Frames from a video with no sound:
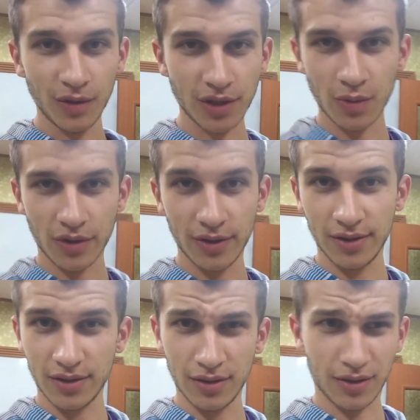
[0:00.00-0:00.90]
which is one
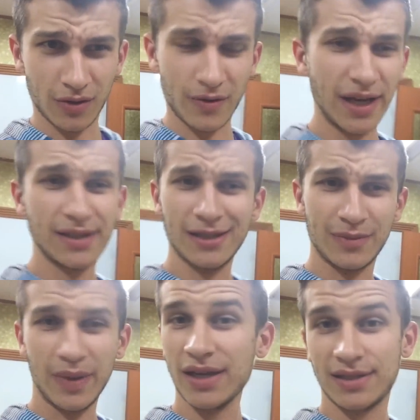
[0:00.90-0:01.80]
of the
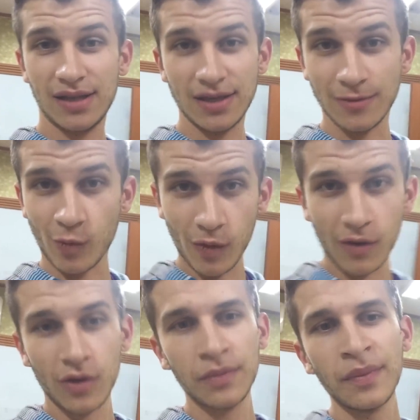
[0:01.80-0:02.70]
craziest, biggest cities in the
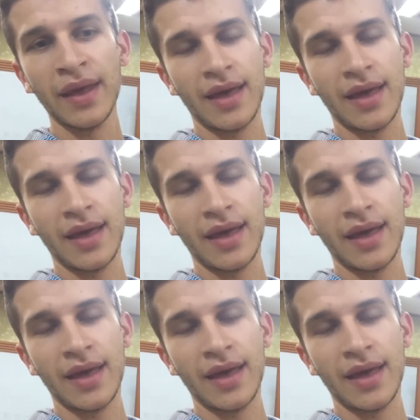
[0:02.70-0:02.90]
world,